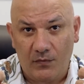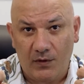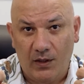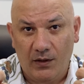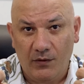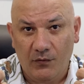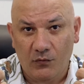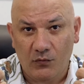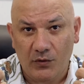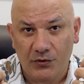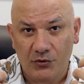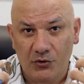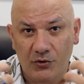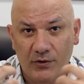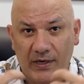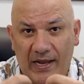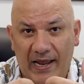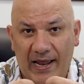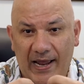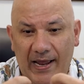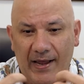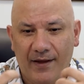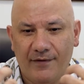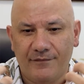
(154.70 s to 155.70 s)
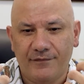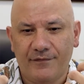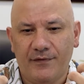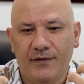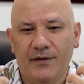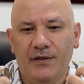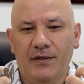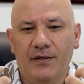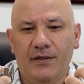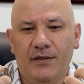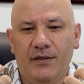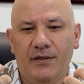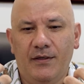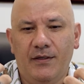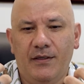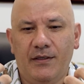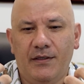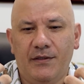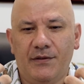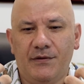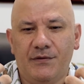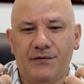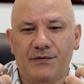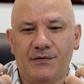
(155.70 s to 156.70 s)
what you have
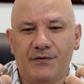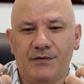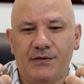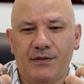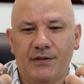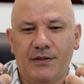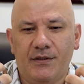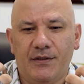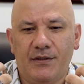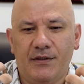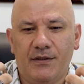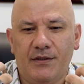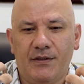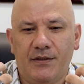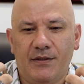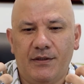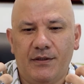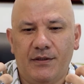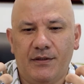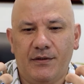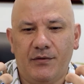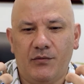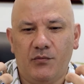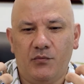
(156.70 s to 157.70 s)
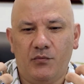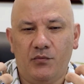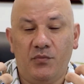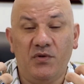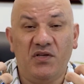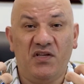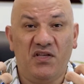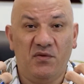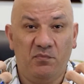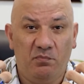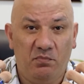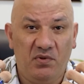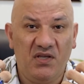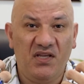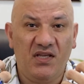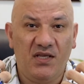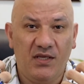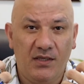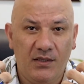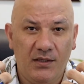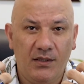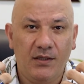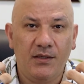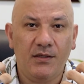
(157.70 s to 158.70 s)
is a
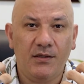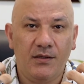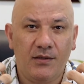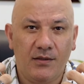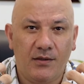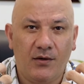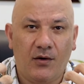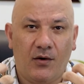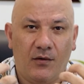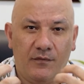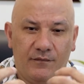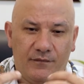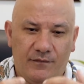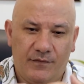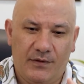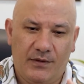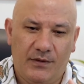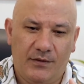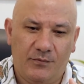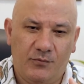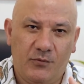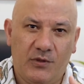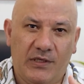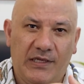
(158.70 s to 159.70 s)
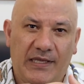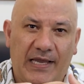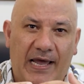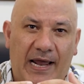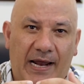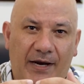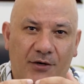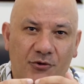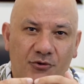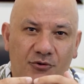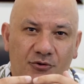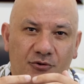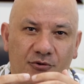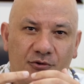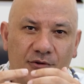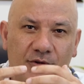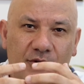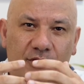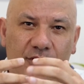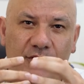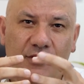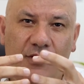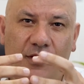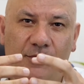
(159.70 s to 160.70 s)
beginning of a clash
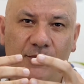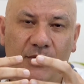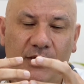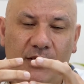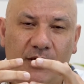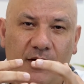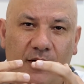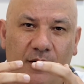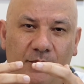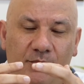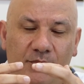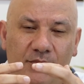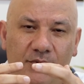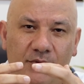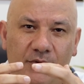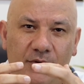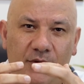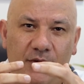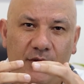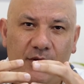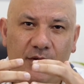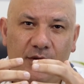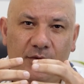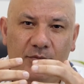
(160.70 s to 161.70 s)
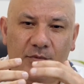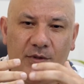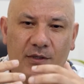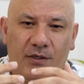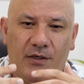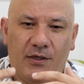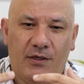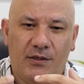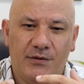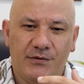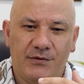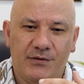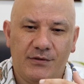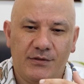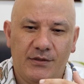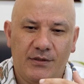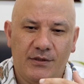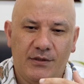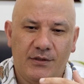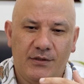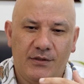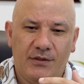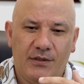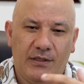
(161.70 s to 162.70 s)
coming up, because
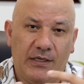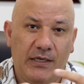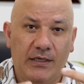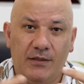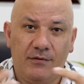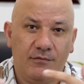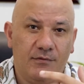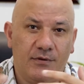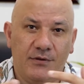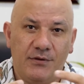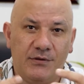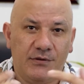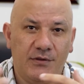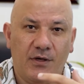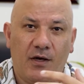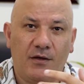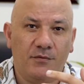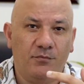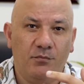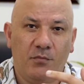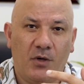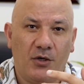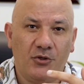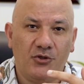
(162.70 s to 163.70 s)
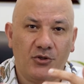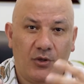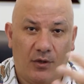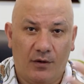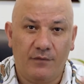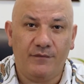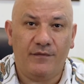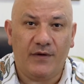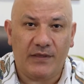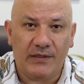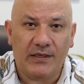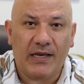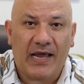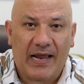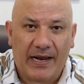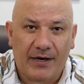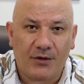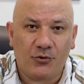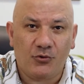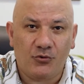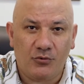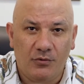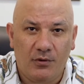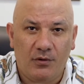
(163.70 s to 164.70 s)
again, there's not much of an
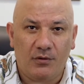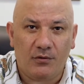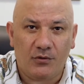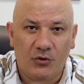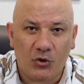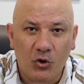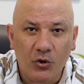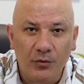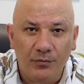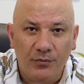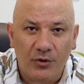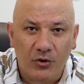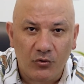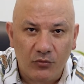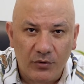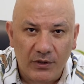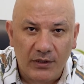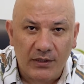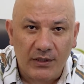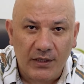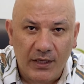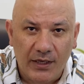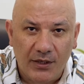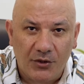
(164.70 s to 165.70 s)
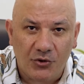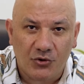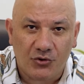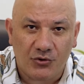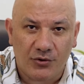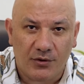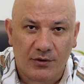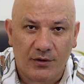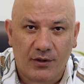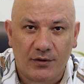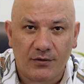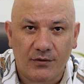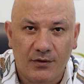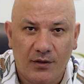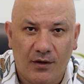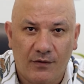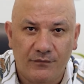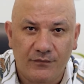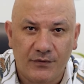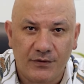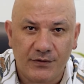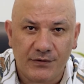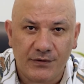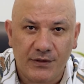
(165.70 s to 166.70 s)
actual communication and
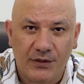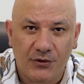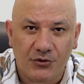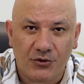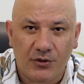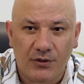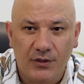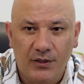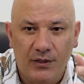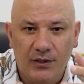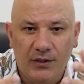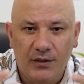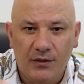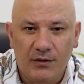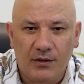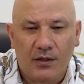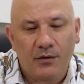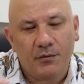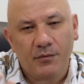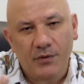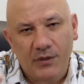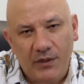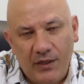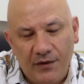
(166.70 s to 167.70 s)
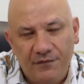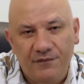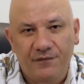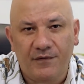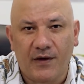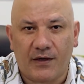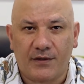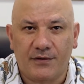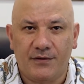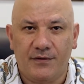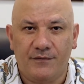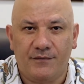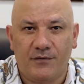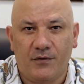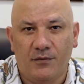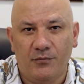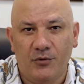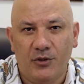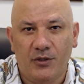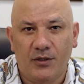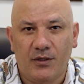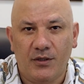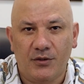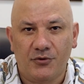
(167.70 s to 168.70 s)
conversation. I mean, effective
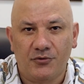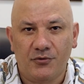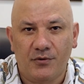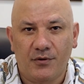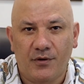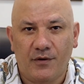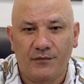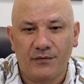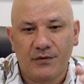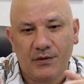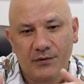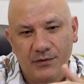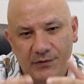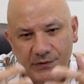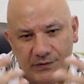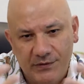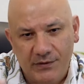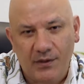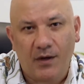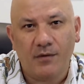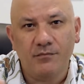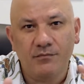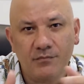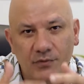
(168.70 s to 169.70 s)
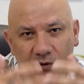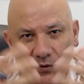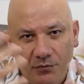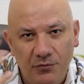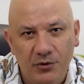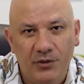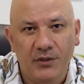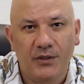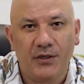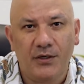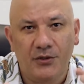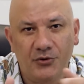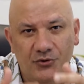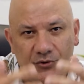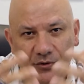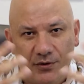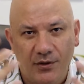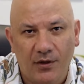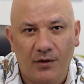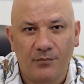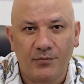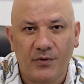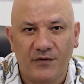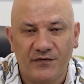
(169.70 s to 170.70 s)
communication. There is some communication
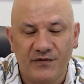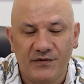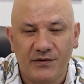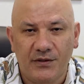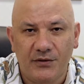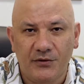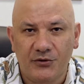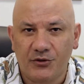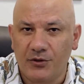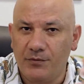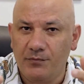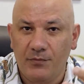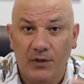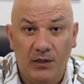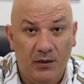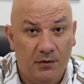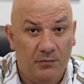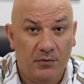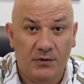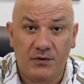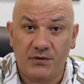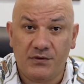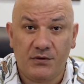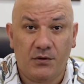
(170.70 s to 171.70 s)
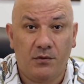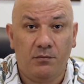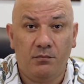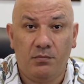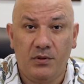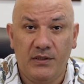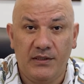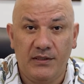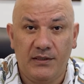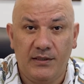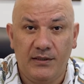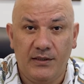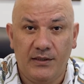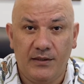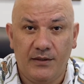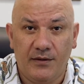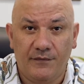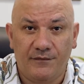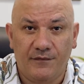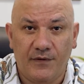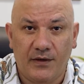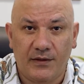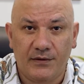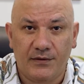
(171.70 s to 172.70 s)
conversation, but it's completely
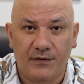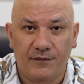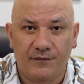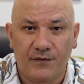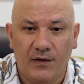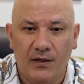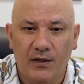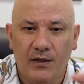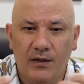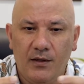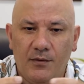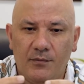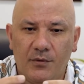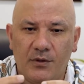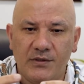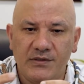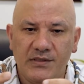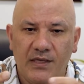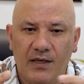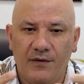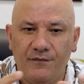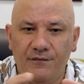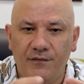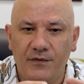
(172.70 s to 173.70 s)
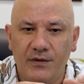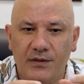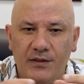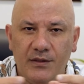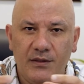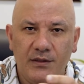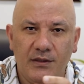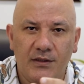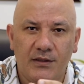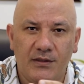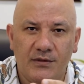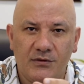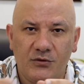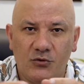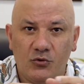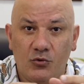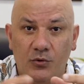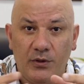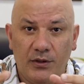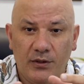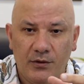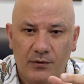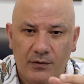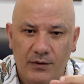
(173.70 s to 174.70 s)
ineffective because everything is
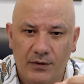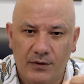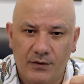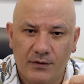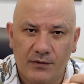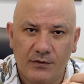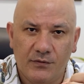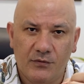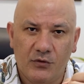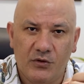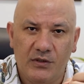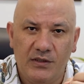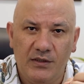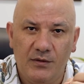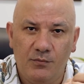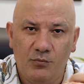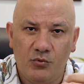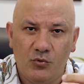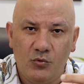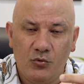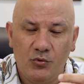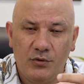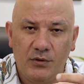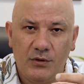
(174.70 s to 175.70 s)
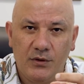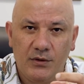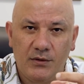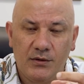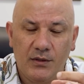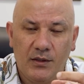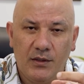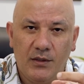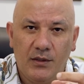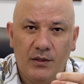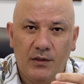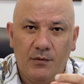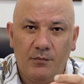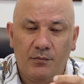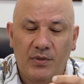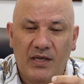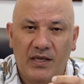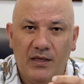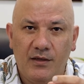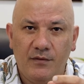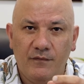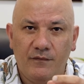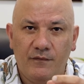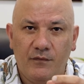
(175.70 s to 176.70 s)
triggering deep-rooted,
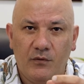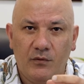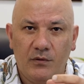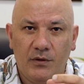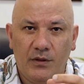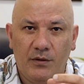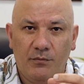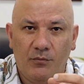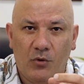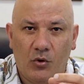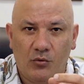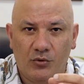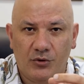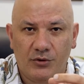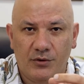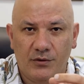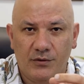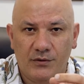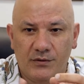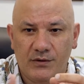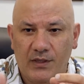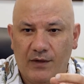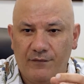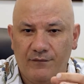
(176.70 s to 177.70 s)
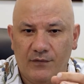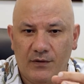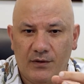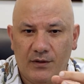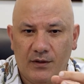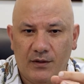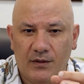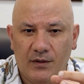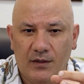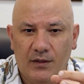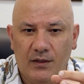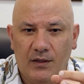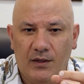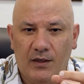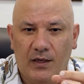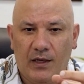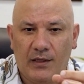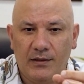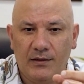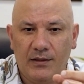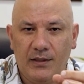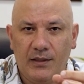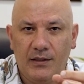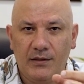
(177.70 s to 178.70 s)
painful emotions, everything.
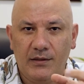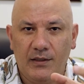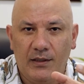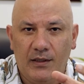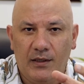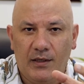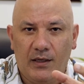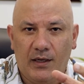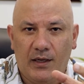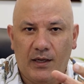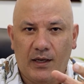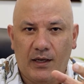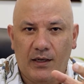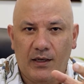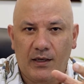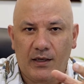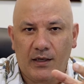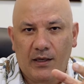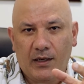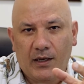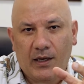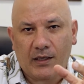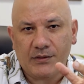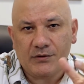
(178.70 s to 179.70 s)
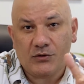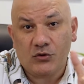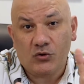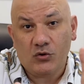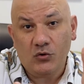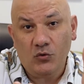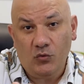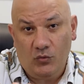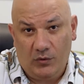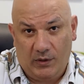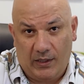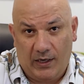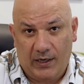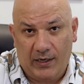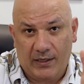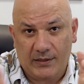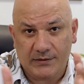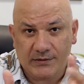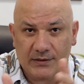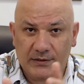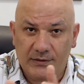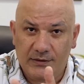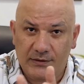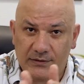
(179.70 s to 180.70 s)
And then as soon
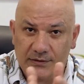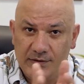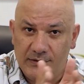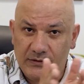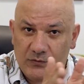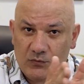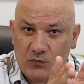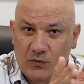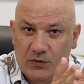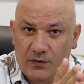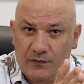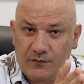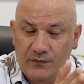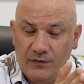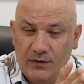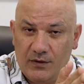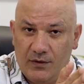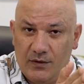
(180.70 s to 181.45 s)
as, and this is one of the